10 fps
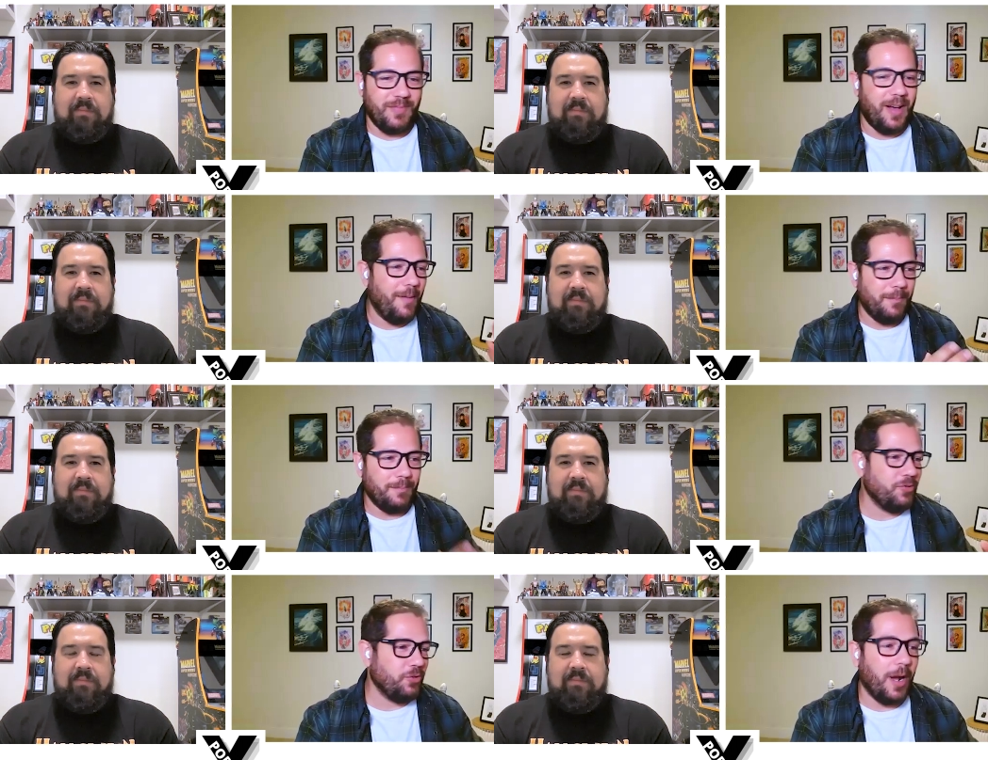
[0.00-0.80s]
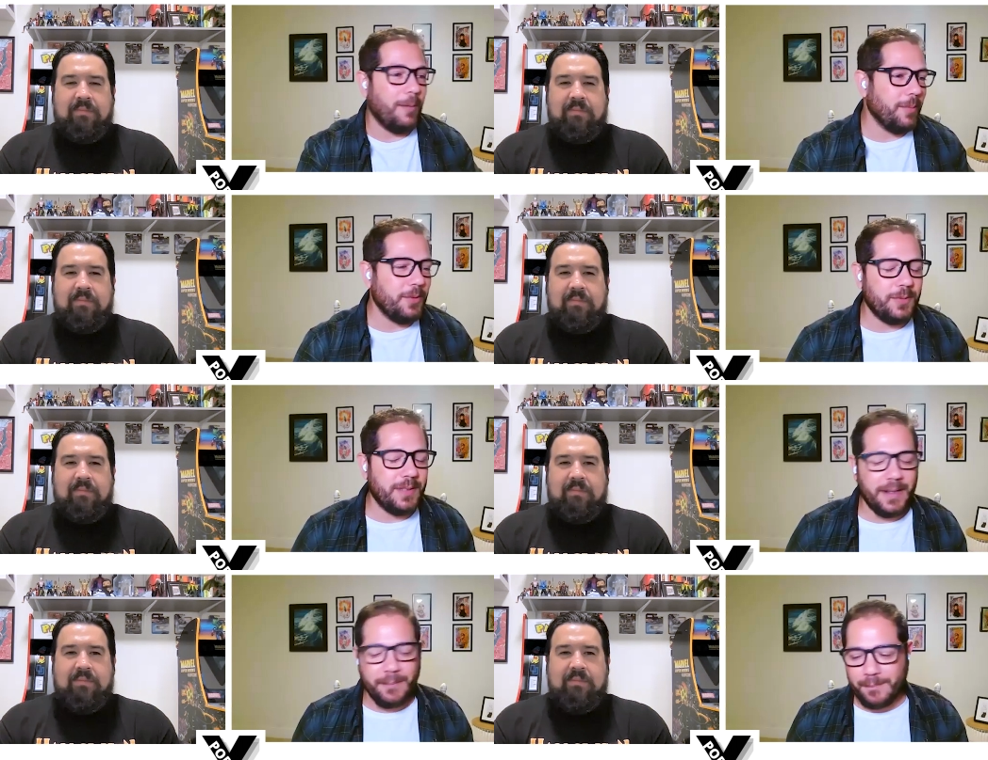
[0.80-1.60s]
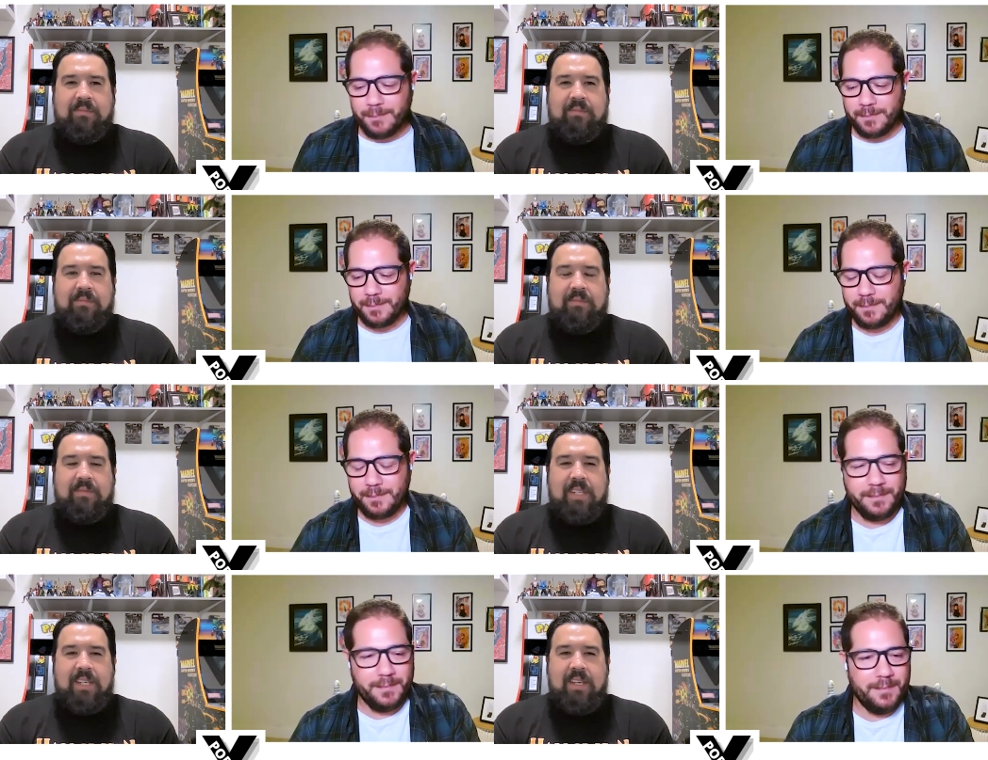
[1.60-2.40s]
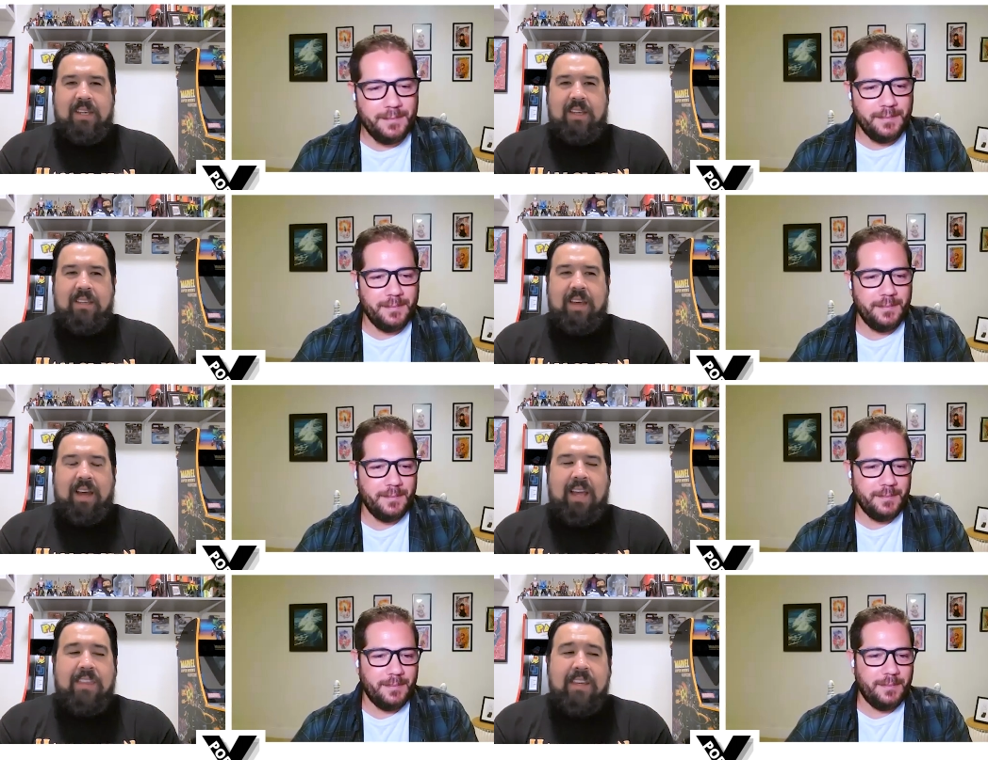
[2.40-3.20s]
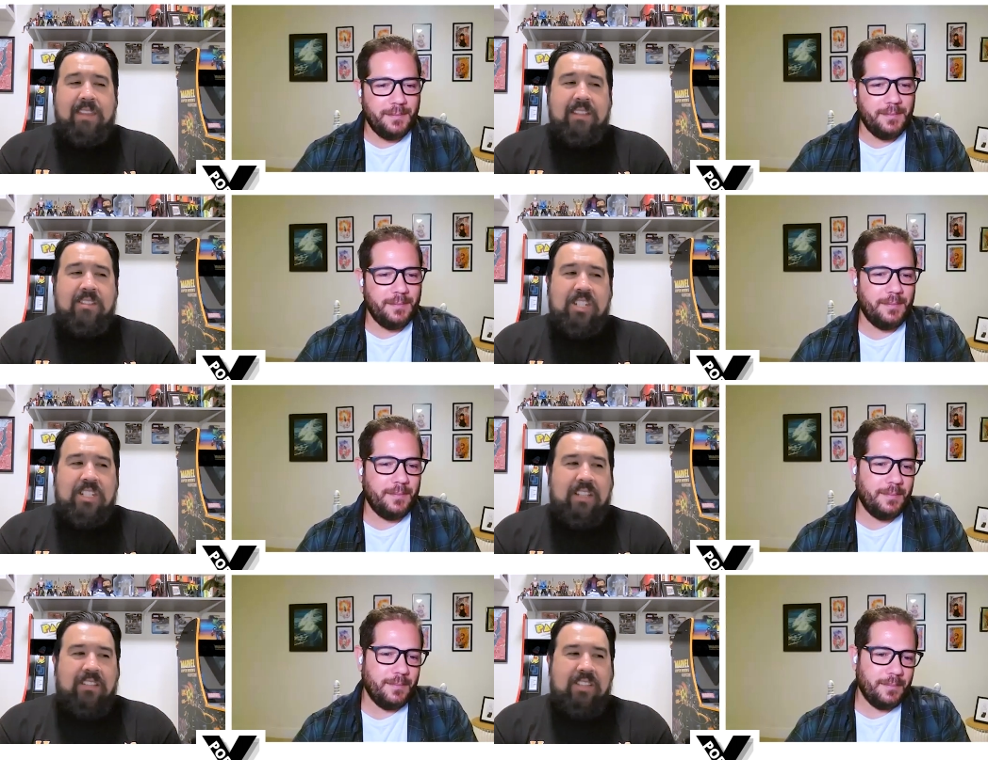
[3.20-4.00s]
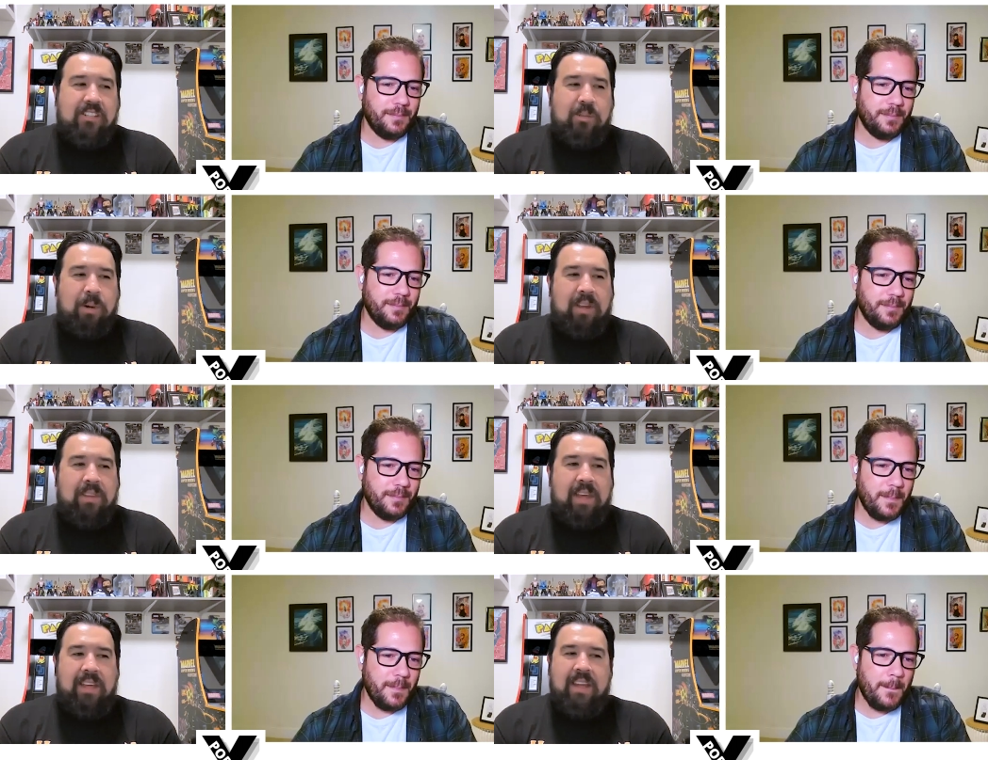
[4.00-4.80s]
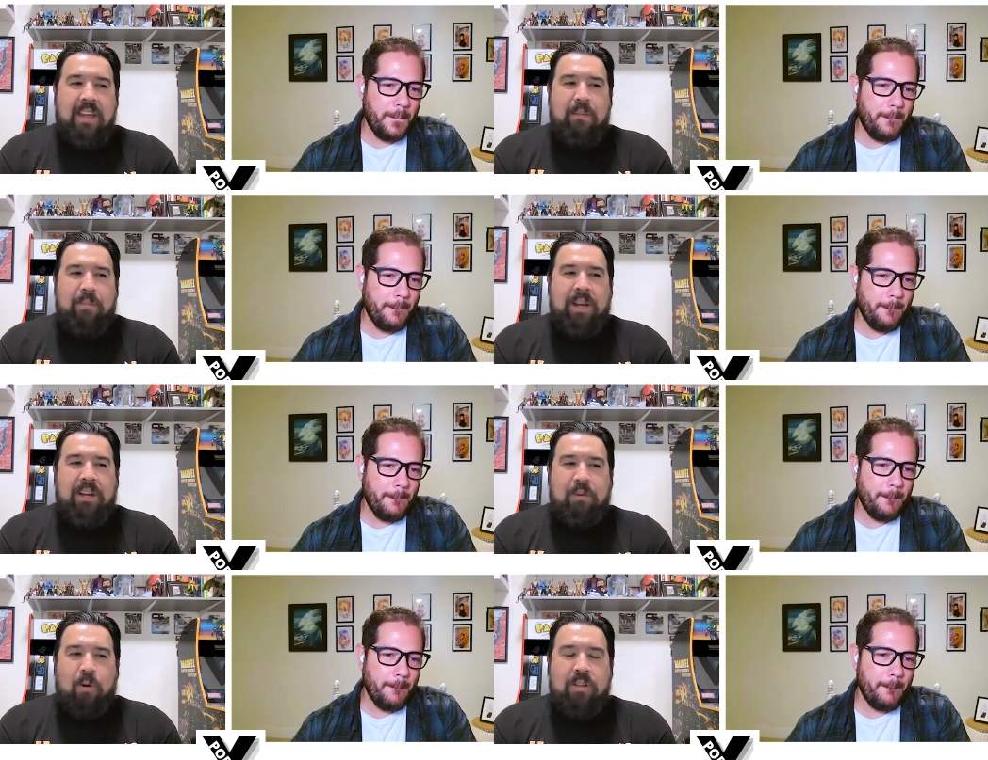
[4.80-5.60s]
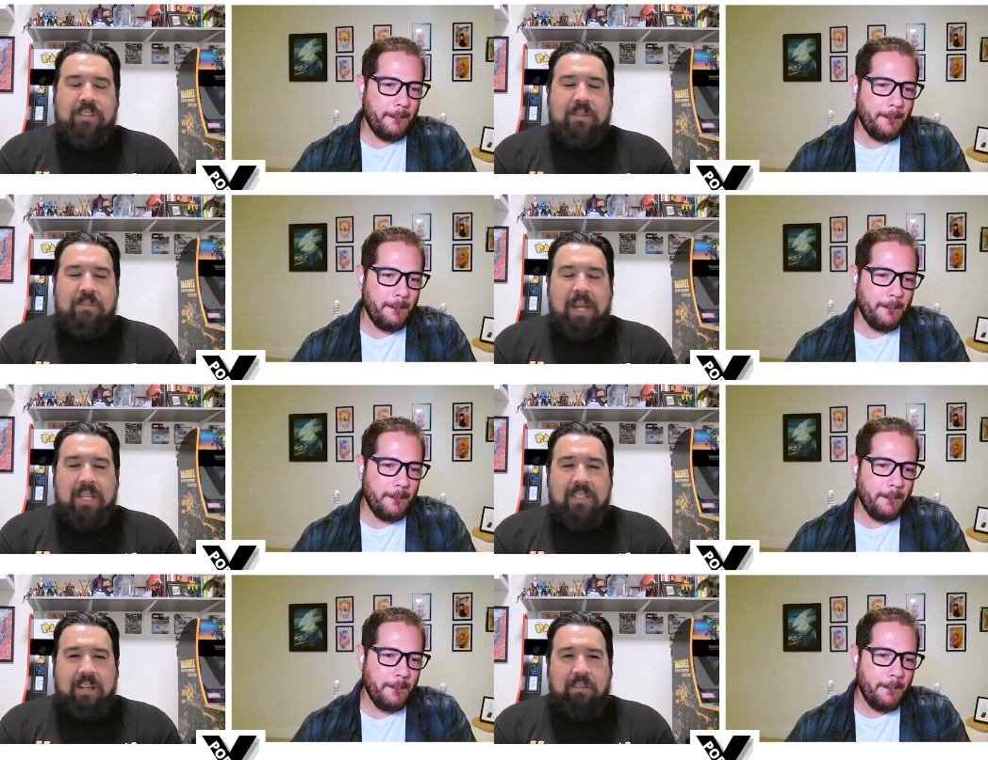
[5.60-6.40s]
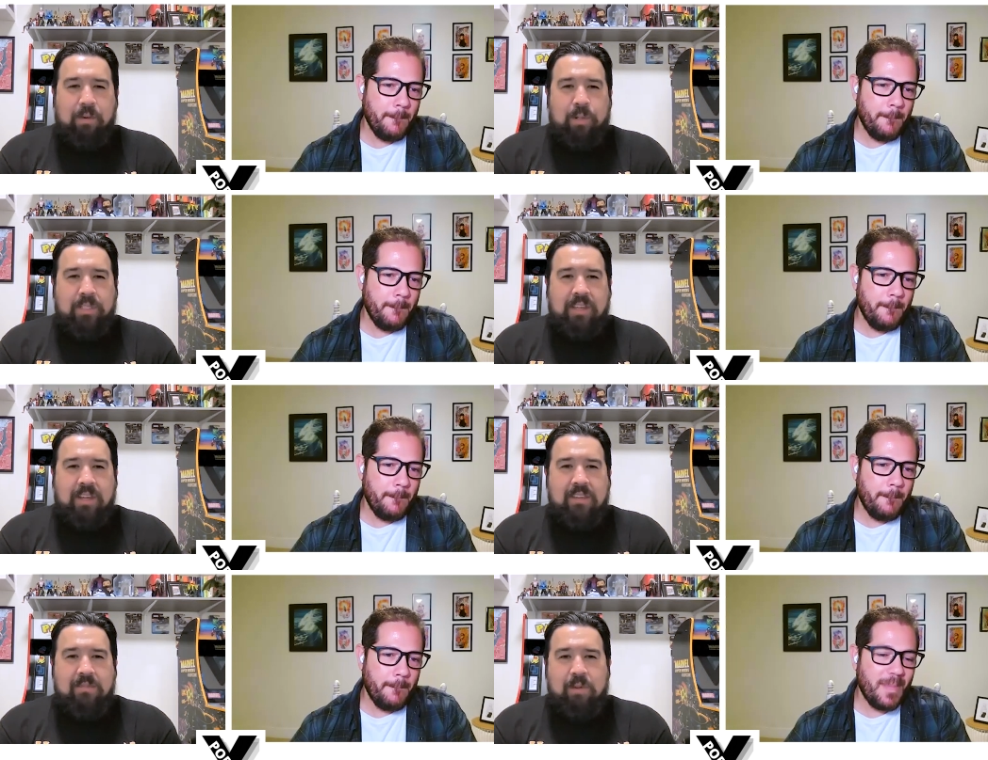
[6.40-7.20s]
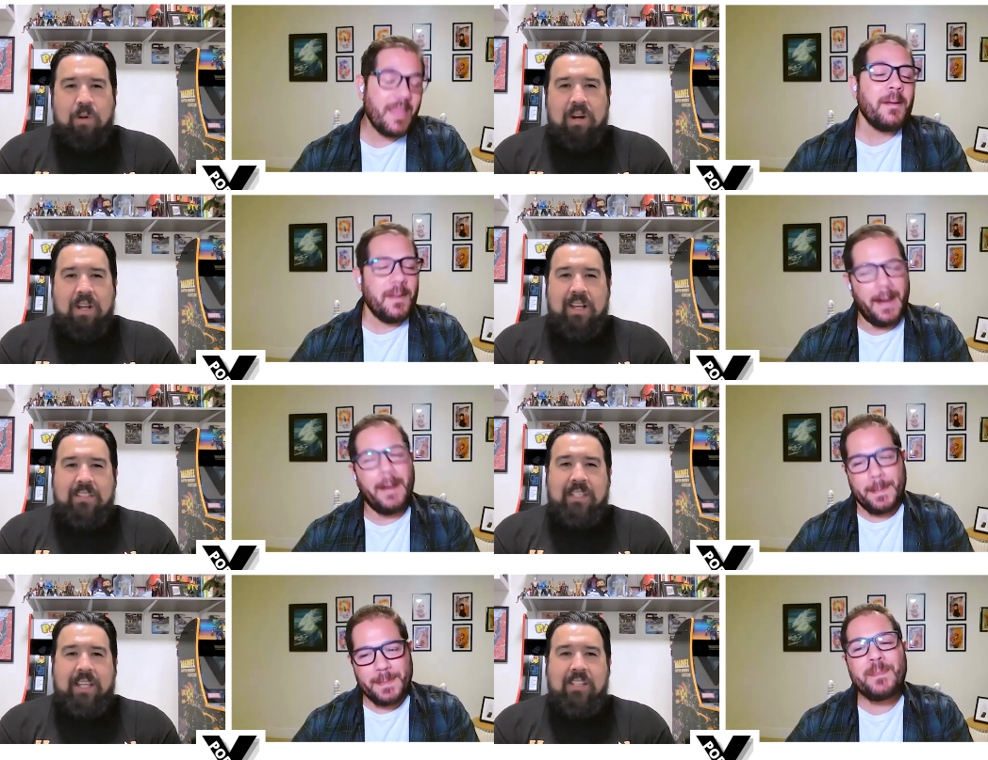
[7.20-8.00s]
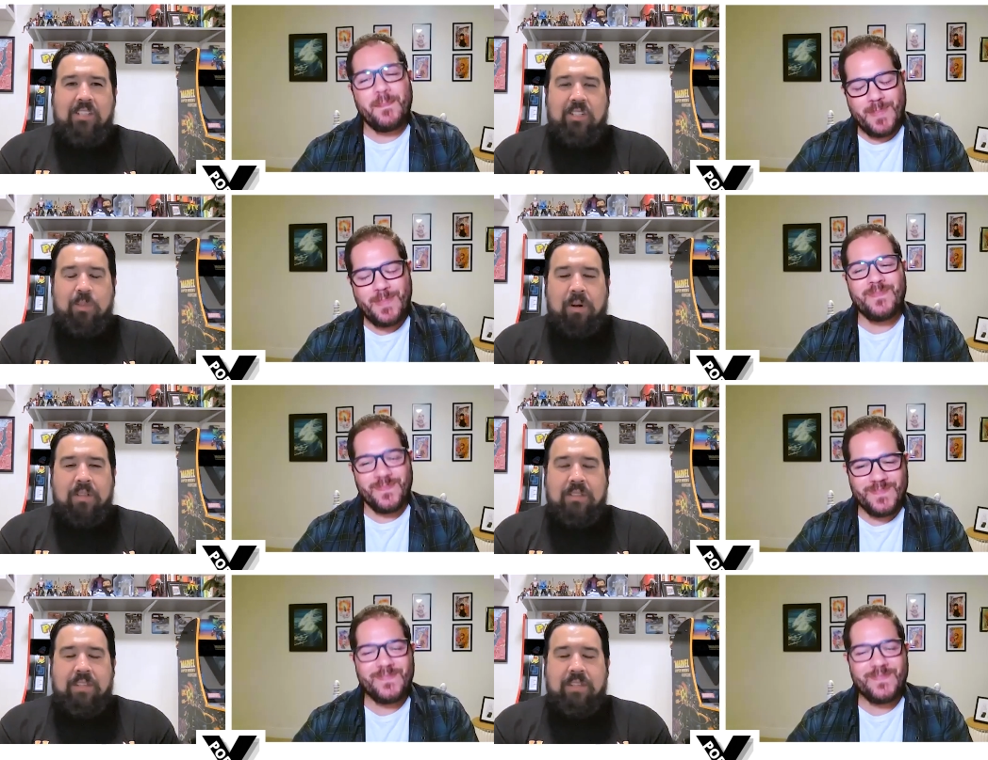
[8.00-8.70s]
Speaker 1: um drama between them.
Speaker 2: Yeah, I think that she does touch upon that, but of course the media is going to focus on the more yeah. salacious parts